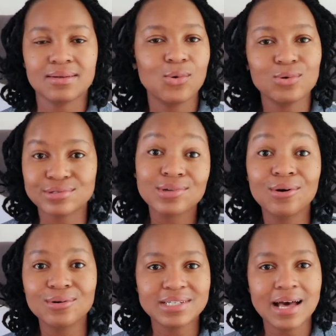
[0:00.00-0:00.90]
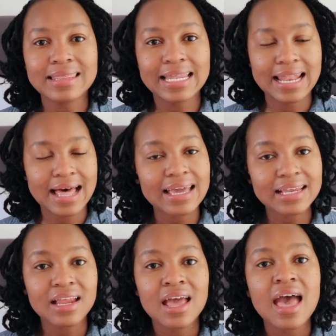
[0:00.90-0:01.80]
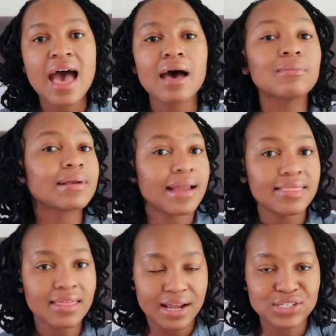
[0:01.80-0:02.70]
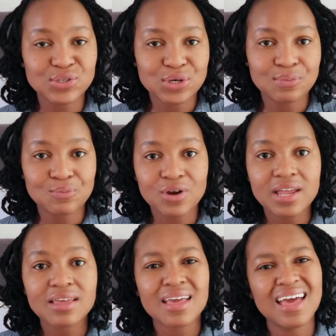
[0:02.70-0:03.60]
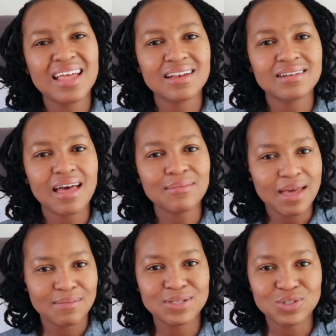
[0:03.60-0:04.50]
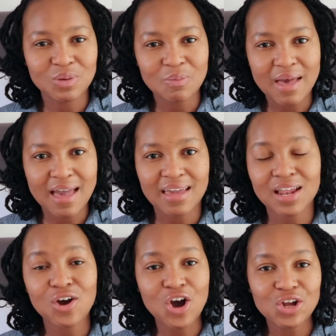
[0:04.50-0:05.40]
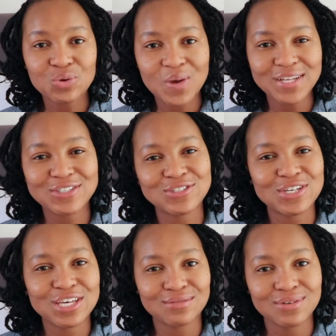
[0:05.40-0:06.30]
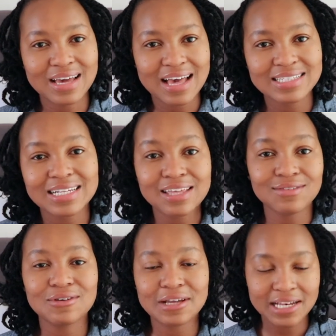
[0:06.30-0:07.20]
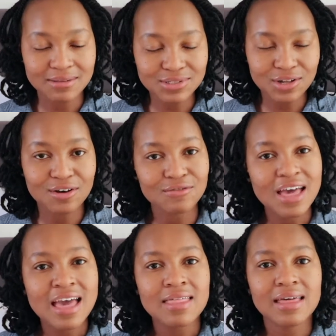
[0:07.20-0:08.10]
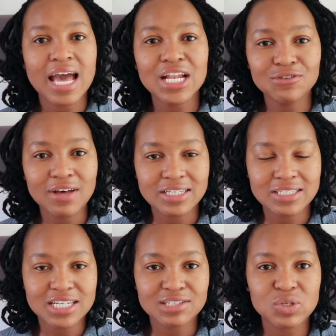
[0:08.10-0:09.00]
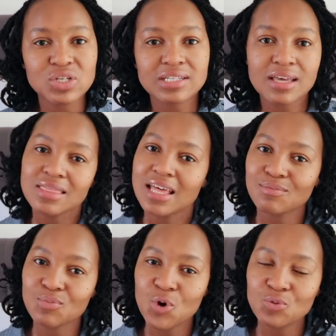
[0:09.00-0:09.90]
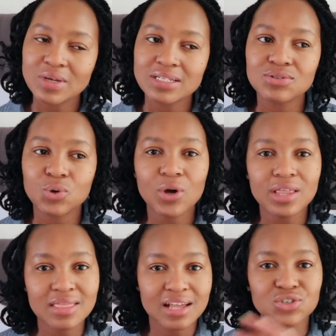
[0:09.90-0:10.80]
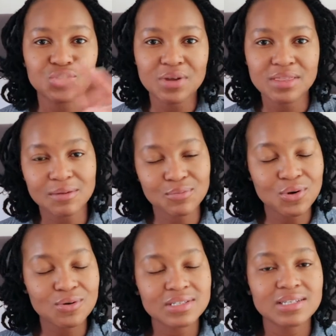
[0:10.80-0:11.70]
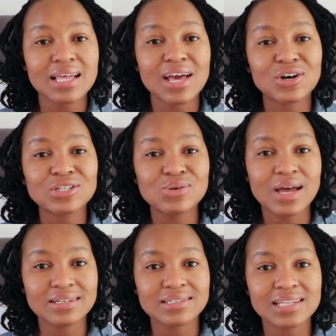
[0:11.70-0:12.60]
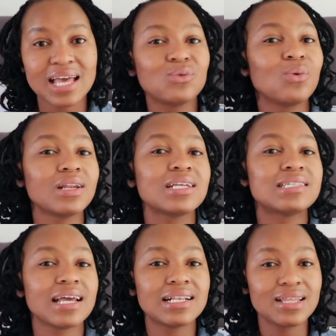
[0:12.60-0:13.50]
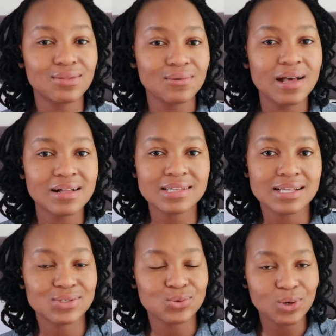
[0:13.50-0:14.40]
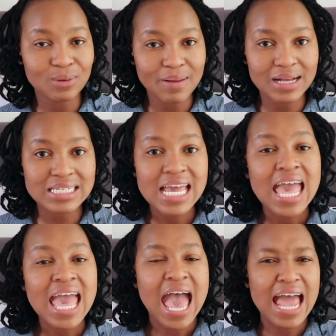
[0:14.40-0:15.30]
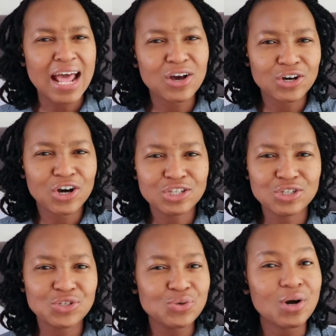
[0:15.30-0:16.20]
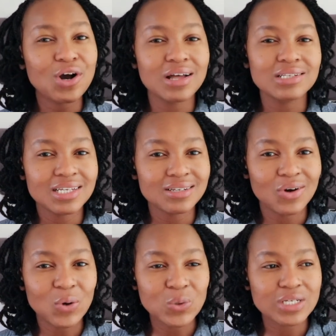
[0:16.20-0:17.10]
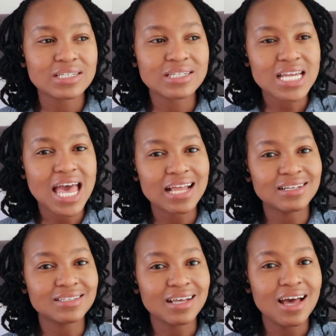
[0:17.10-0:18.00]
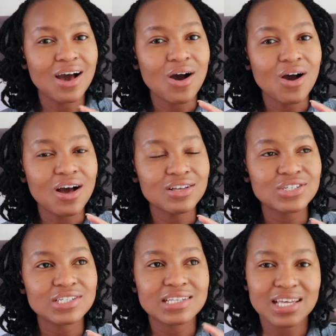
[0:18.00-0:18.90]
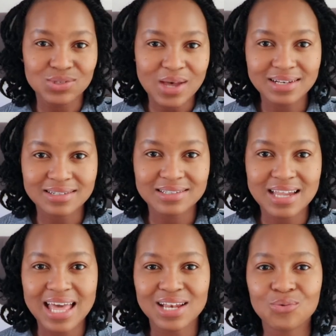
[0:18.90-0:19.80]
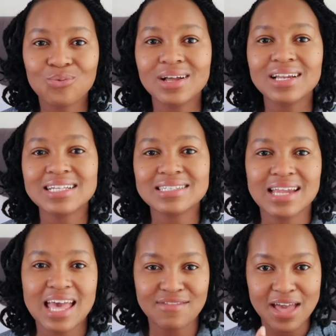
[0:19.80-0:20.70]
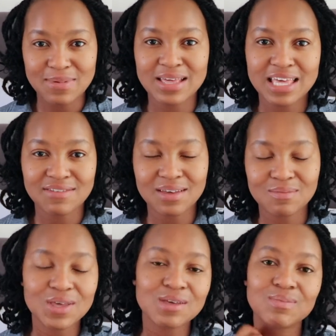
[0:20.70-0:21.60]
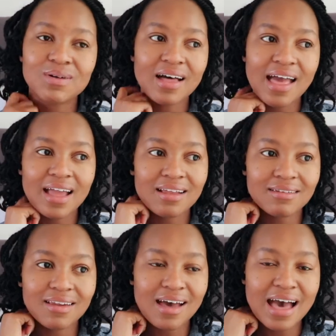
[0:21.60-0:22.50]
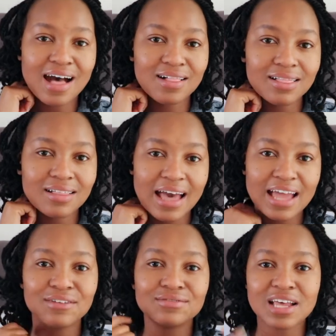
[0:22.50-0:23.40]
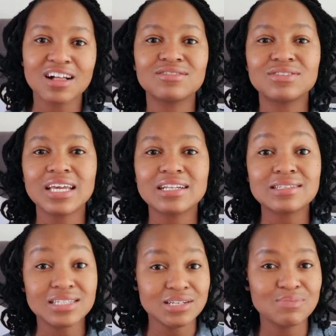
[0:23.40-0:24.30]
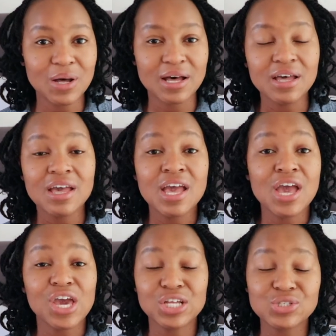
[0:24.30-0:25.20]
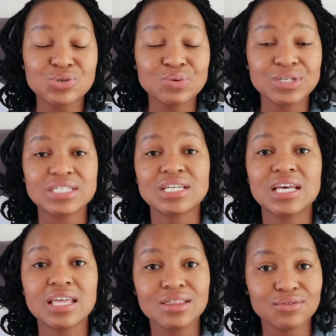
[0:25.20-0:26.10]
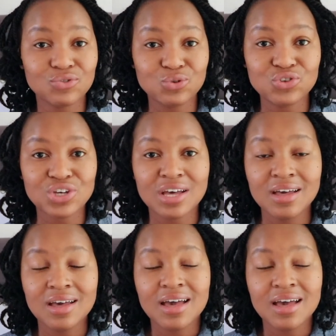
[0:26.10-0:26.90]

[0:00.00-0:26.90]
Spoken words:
or so down the line, I'm glad that I took a break and I'm happy to be back. And I can't wait to give you guys and give you a glimpse of the kind of ideas, because in that moment or in that during that process, I got to understand what exactly ThroughEllesEyes is all about. And I got to do a content audit and just get to understand what is it have I been giving people. And I'll kind of delve in deeper into it in the future